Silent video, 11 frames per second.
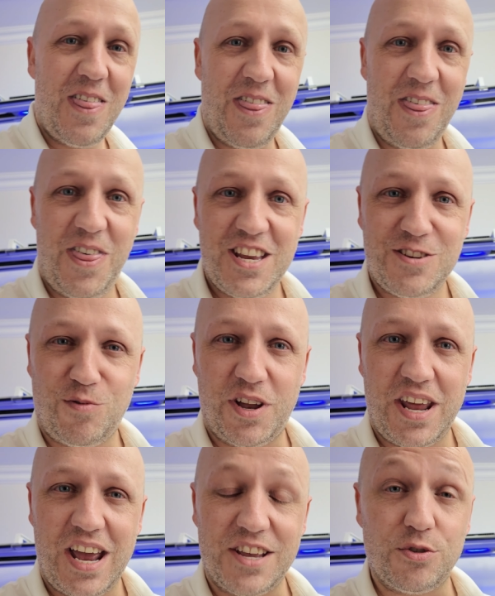this one
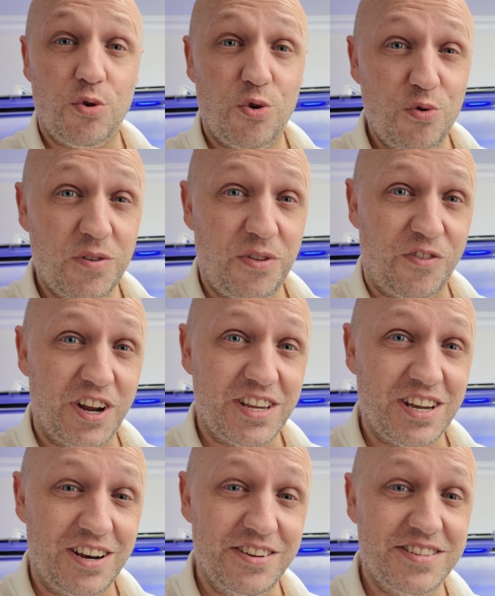has all of the right
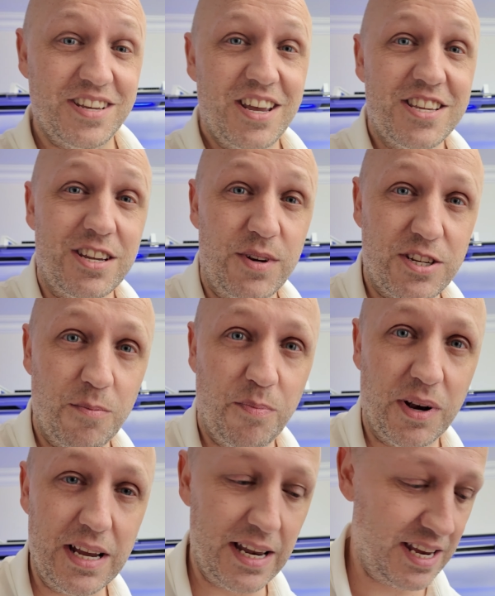colours, so it's
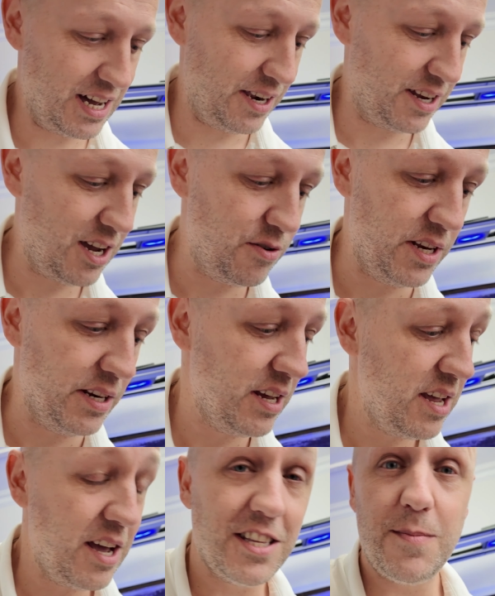completely colour coded.
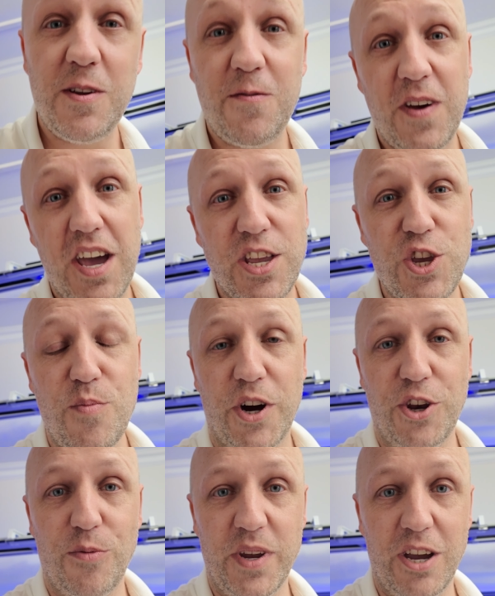And to be fair, you might
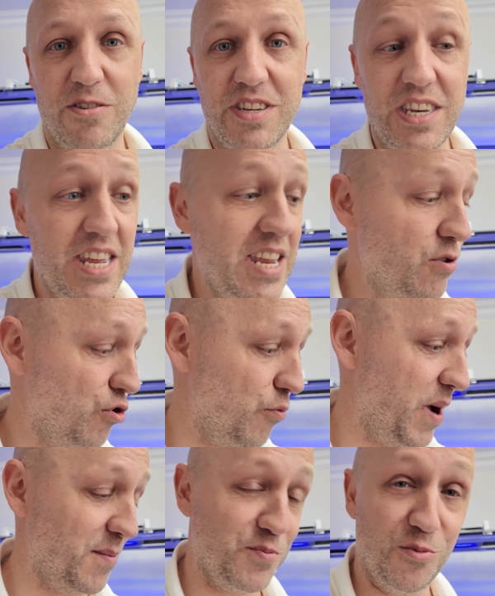not be OCD, or
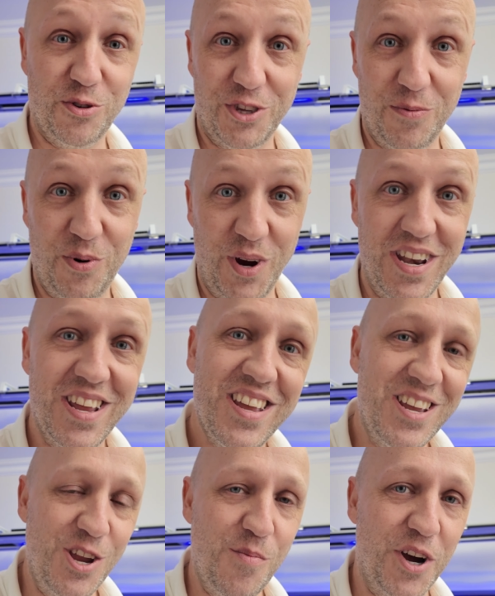perhaps more to the point,
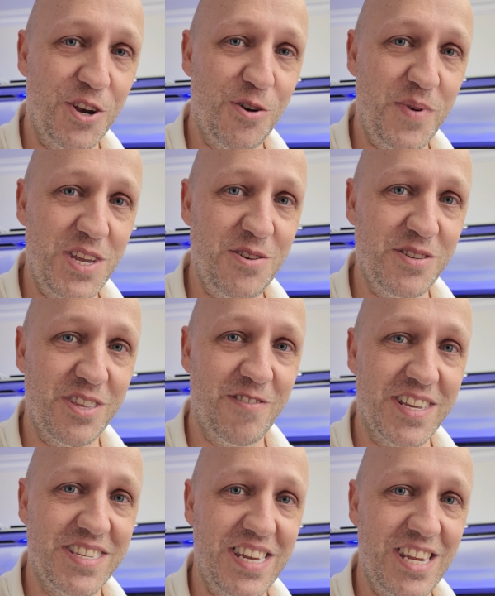you might not be using the
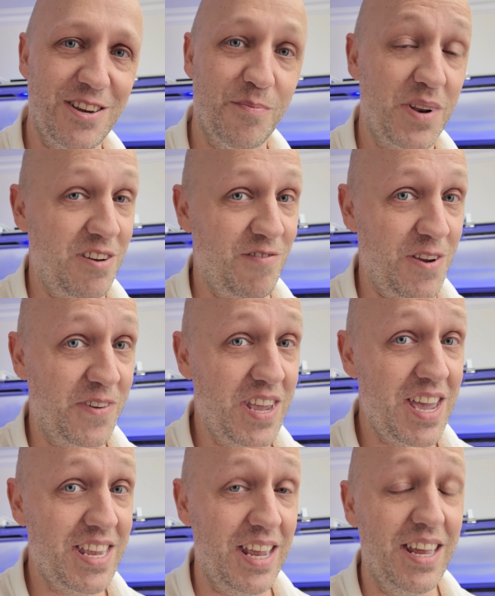Red Sea Complete Reef
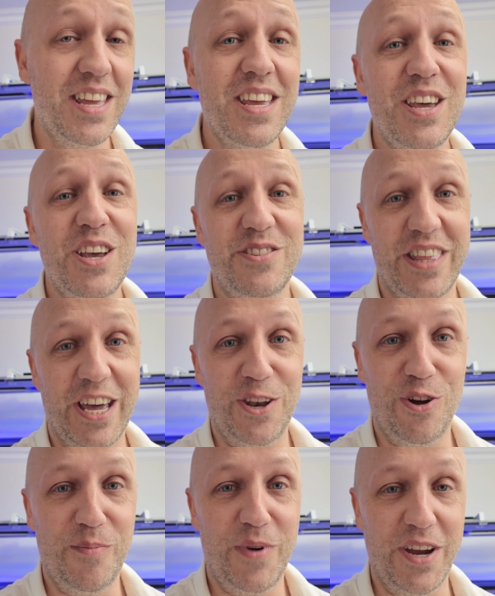Care Kit, so that
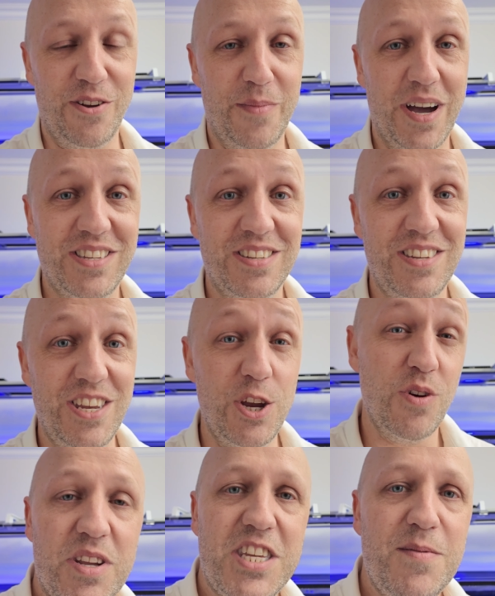might not matter to you.
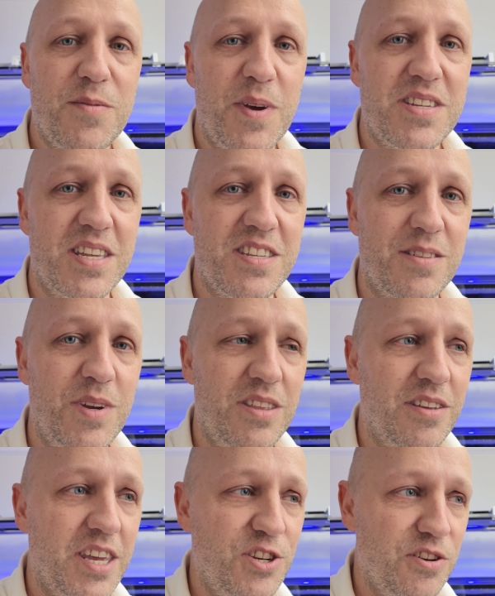But it seems to make sense to me
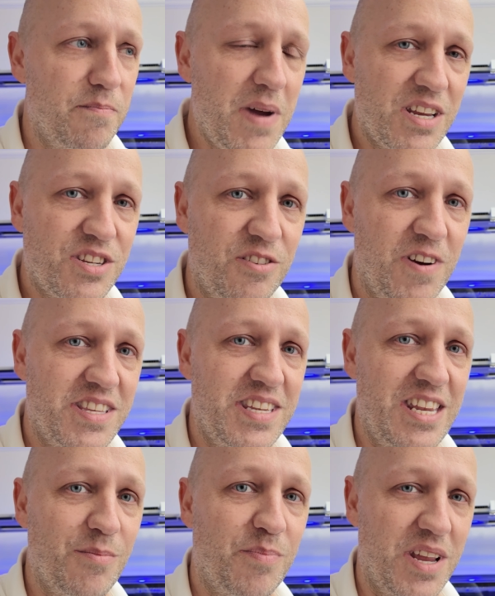that they should match the Red Sea
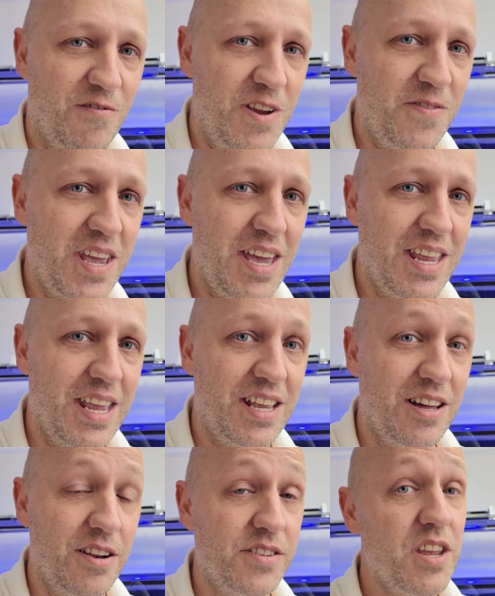Complete Reef Care Kit
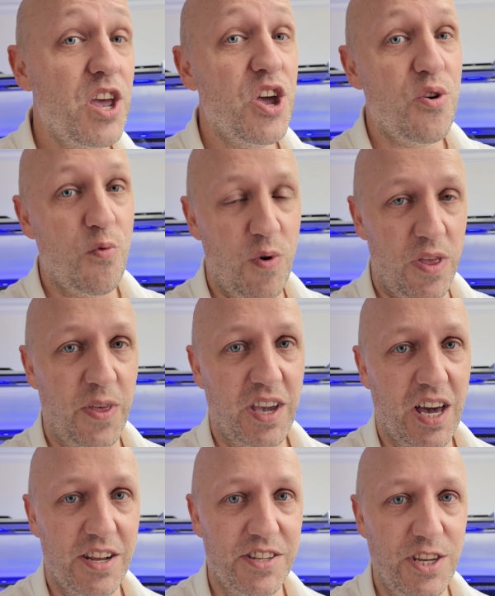colours with the
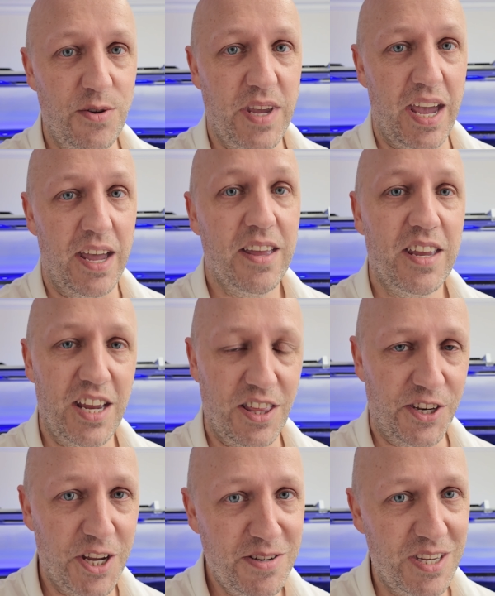colours that you get in the
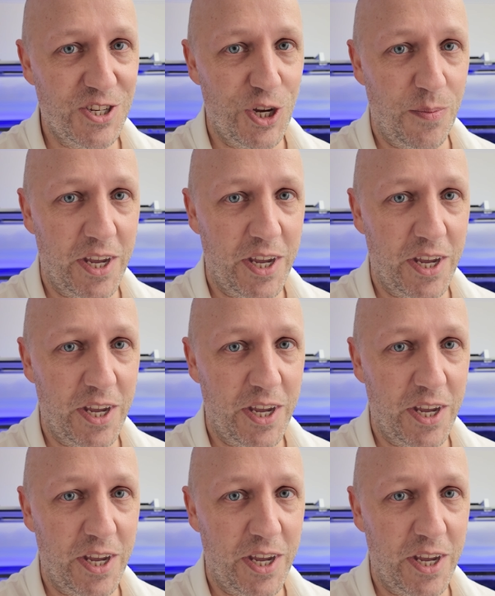dosing tube